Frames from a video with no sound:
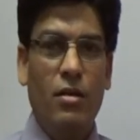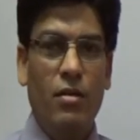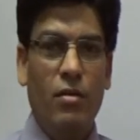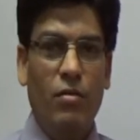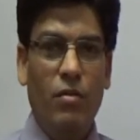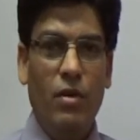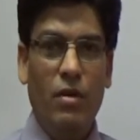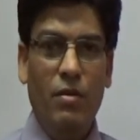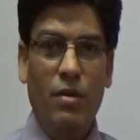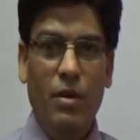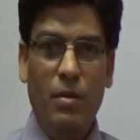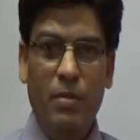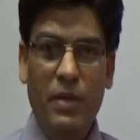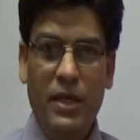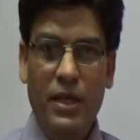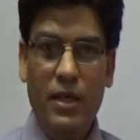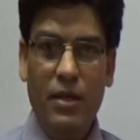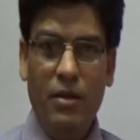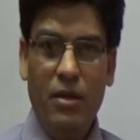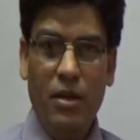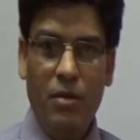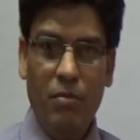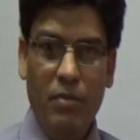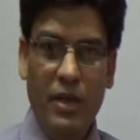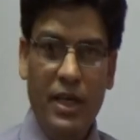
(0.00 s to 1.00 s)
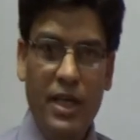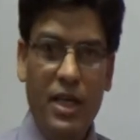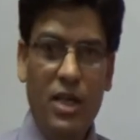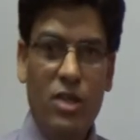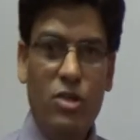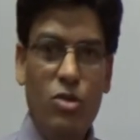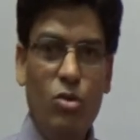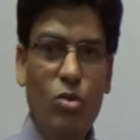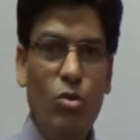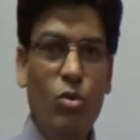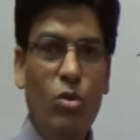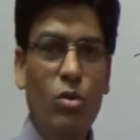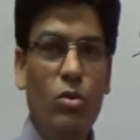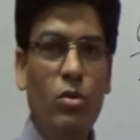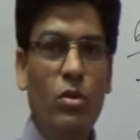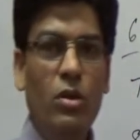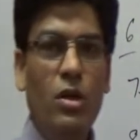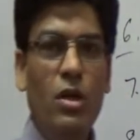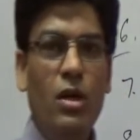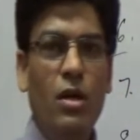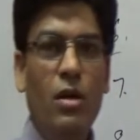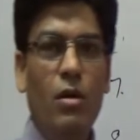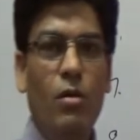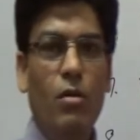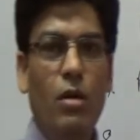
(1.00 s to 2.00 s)
We will be meeting soon
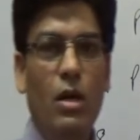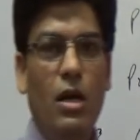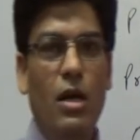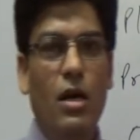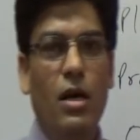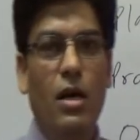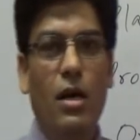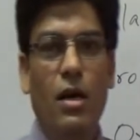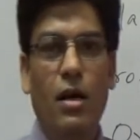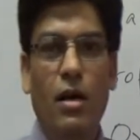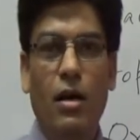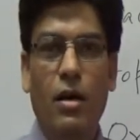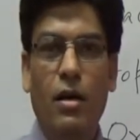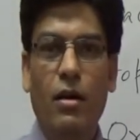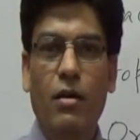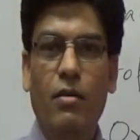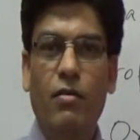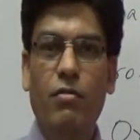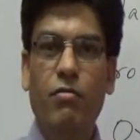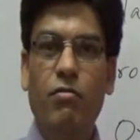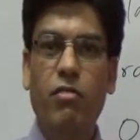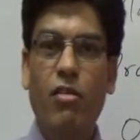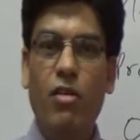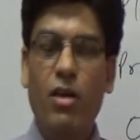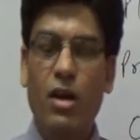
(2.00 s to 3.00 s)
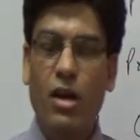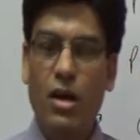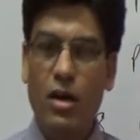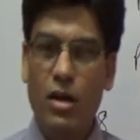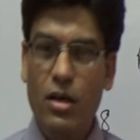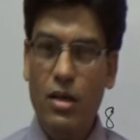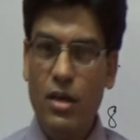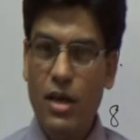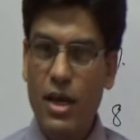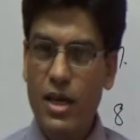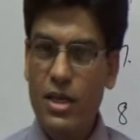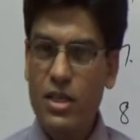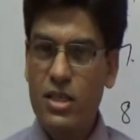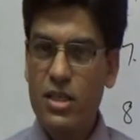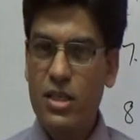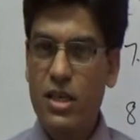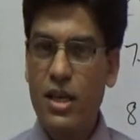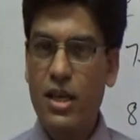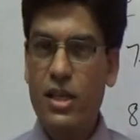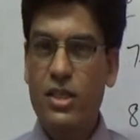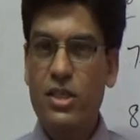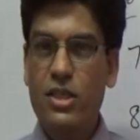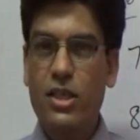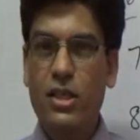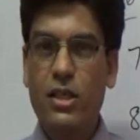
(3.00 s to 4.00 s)
for our next
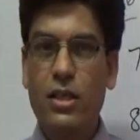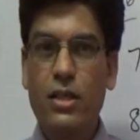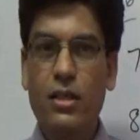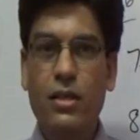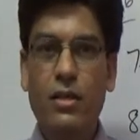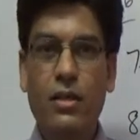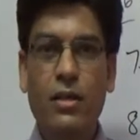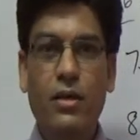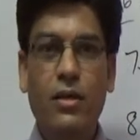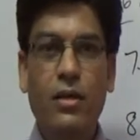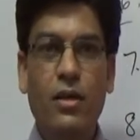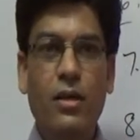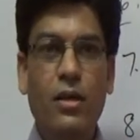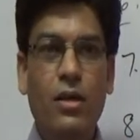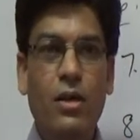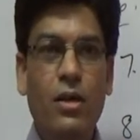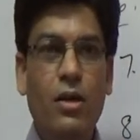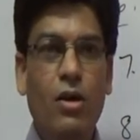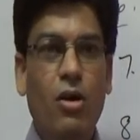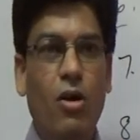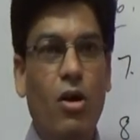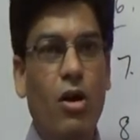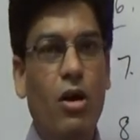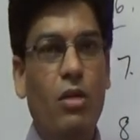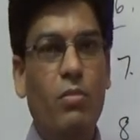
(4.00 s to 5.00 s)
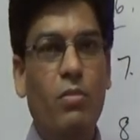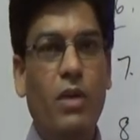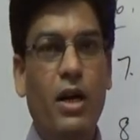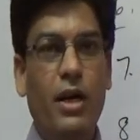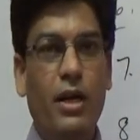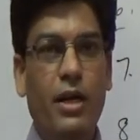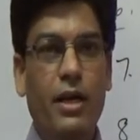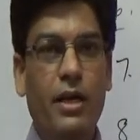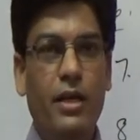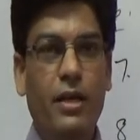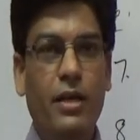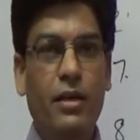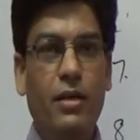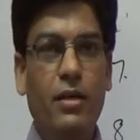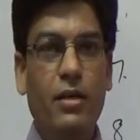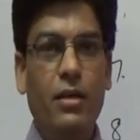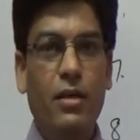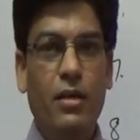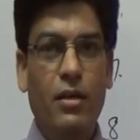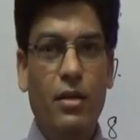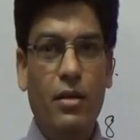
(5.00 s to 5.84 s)
lecture on marketing.